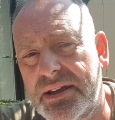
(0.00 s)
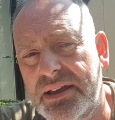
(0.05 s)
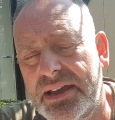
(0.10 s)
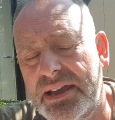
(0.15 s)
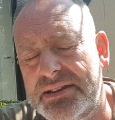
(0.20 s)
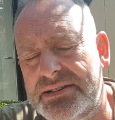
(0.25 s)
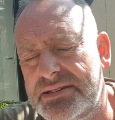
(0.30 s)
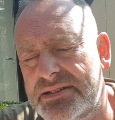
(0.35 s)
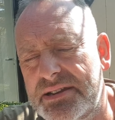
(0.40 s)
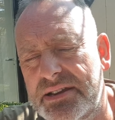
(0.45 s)

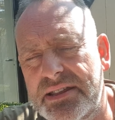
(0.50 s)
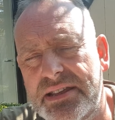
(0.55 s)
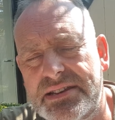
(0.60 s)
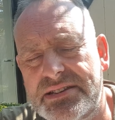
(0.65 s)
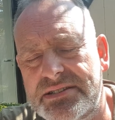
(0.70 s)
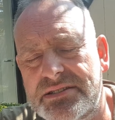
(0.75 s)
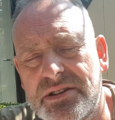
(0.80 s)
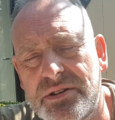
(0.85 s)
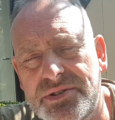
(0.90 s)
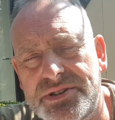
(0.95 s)
He says that
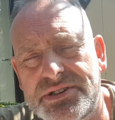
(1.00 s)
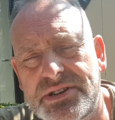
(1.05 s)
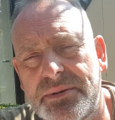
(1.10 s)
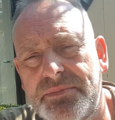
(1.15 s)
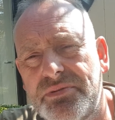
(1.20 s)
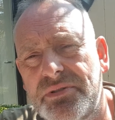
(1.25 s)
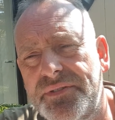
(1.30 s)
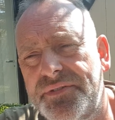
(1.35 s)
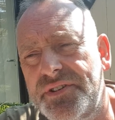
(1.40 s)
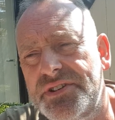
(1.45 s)
these new
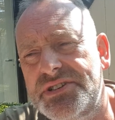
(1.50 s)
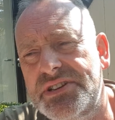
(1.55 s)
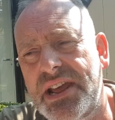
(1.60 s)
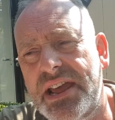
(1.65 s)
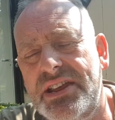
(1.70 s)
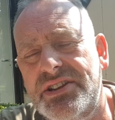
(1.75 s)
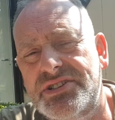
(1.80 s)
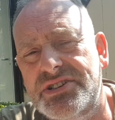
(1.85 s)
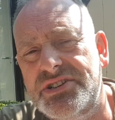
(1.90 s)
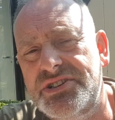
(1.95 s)
super efficient
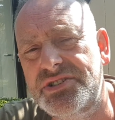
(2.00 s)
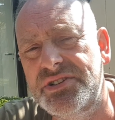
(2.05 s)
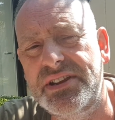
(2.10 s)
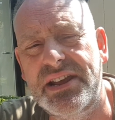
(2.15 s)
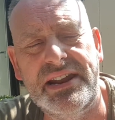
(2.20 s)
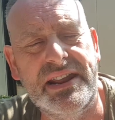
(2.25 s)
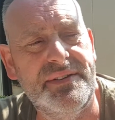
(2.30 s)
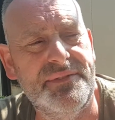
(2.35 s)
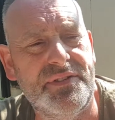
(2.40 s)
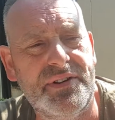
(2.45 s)
engines, you can
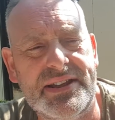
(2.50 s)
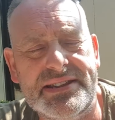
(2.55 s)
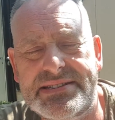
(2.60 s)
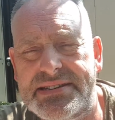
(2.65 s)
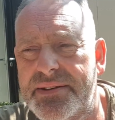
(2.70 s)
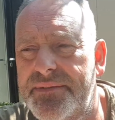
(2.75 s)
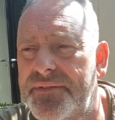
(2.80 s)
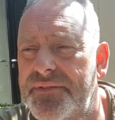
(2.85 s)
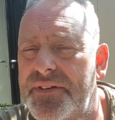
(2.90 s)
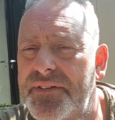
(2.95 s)
get it in for like
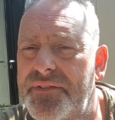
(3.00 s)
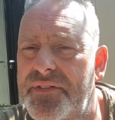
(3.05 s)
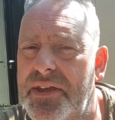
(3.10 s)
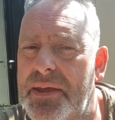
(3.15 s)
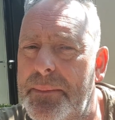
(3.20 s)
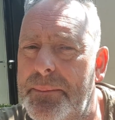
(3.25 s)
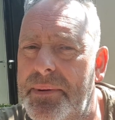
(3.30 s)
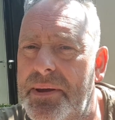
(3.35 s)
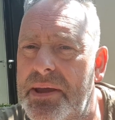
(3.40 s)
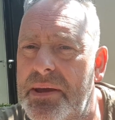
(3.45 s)

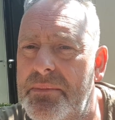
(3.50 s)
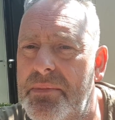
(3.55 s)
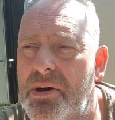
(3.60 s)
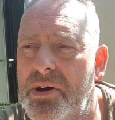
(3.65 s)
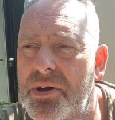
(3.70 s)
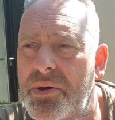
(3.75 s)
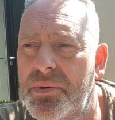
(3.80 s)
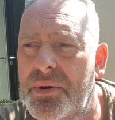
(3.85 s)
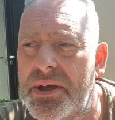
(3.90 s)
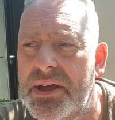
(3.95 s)
10-15p a
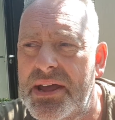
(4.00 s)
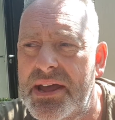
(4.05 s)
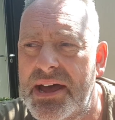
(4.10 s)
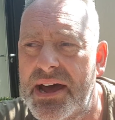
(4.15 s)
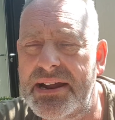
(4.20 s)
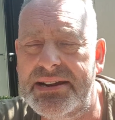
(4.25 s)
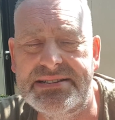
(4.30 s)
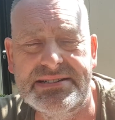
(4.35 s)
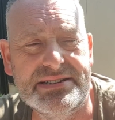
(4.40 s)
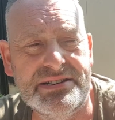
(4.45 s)
mile.
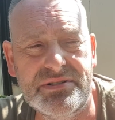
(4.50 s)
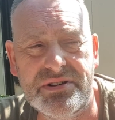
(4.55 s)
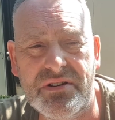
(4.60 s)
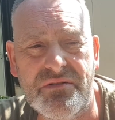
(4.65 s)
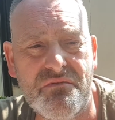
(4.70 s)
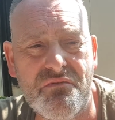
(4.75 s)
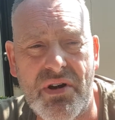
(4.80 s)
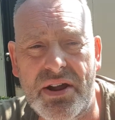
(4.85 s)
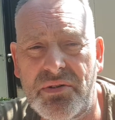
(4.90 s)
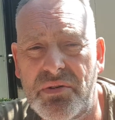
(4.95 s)
And he says you
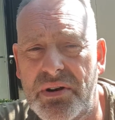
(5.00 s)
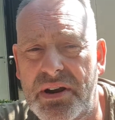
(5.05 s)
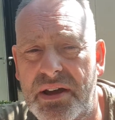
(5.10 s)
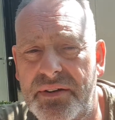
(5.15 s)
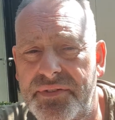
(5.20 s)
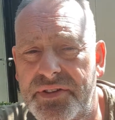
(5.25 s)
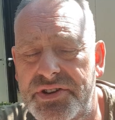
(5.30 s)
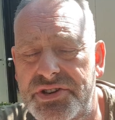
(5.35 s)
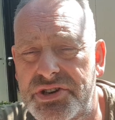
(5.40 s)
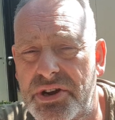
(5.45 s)
can run all
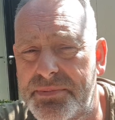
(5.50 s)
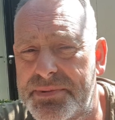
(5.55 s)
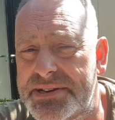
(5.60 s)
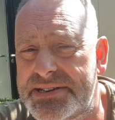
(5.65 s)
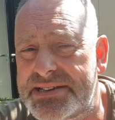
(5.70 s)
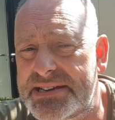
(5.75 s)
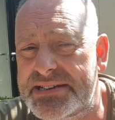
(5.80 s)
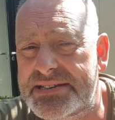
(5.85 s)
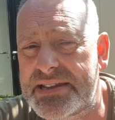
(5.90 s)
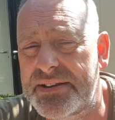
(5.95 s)
over the shop at
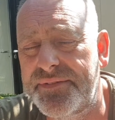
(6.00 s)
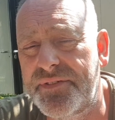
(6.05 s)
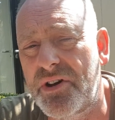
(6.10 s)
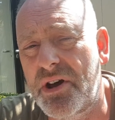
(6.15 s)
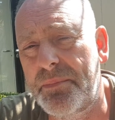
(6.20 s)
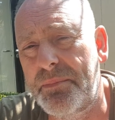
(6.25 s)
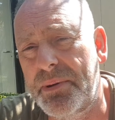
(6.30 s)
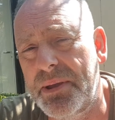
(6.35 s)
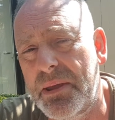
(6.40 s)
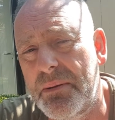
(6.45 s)

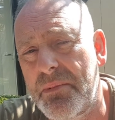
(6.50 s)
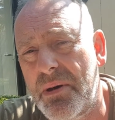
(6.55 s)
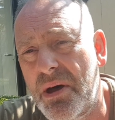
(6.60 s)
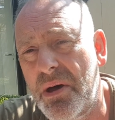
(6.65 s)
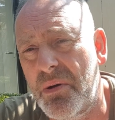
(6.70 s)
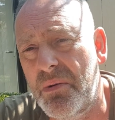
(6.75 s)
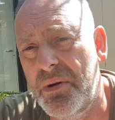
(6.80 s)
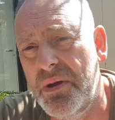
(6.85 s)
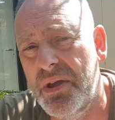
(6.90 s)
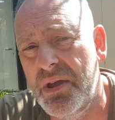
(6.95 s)
65p a
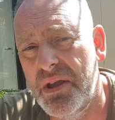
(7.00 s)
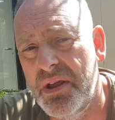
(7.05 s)
mile.